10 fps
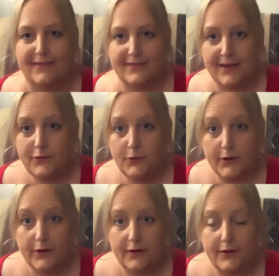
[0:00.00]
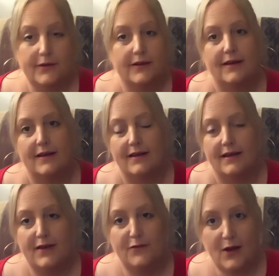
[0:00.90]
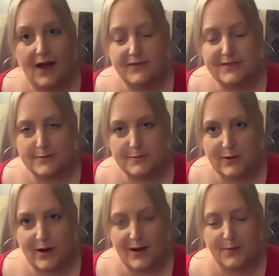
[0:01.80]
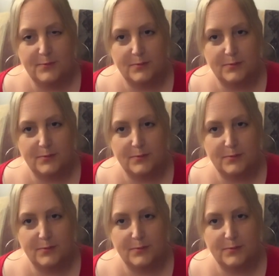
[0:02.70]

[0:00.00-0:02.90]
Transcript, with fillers: Love you all. If you haven't subscribed,